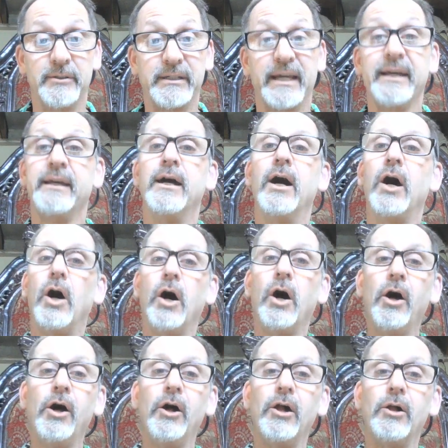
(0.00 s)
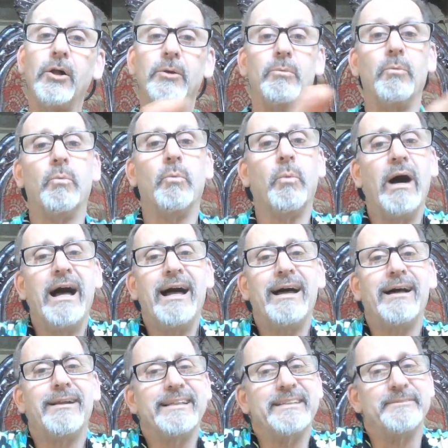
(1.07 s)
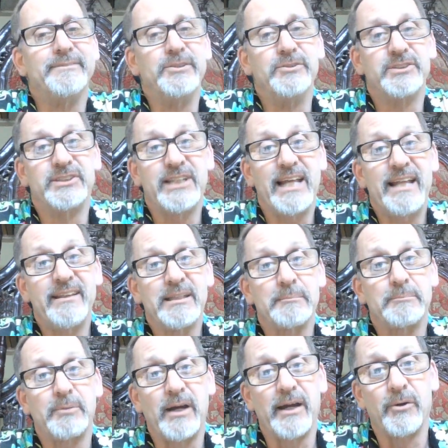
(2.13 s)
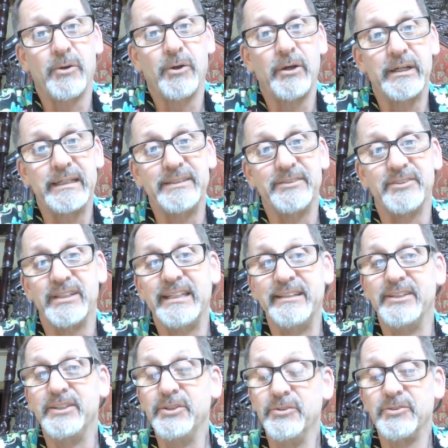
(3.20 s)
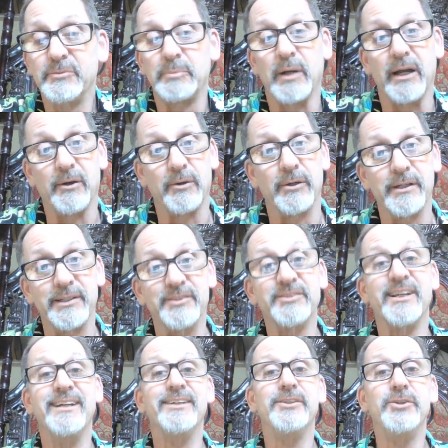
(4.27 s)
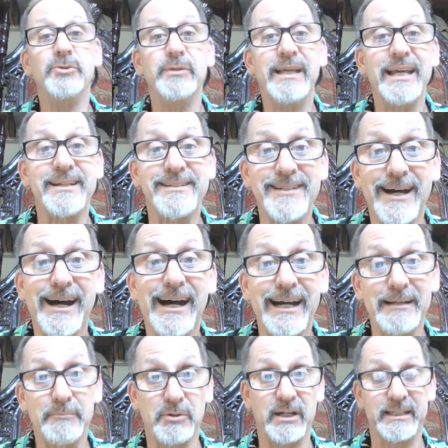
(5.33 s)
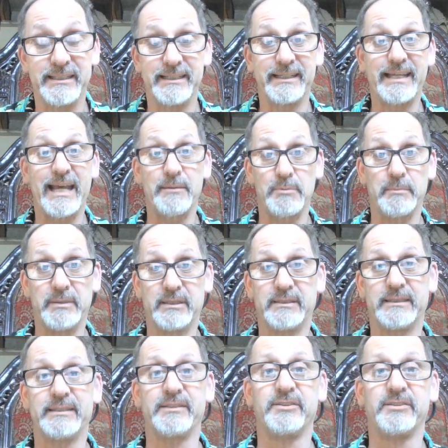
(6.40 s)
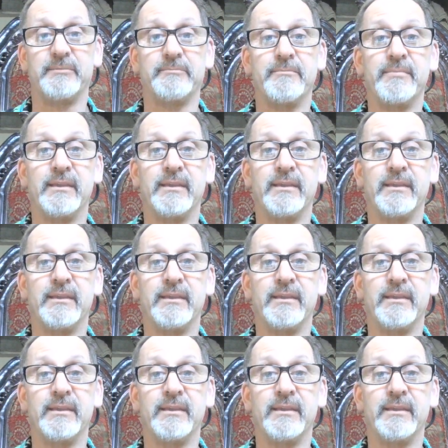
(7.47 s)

Okay, all while if you set the priorities in the user priorities, you get tie-breaking capabilities.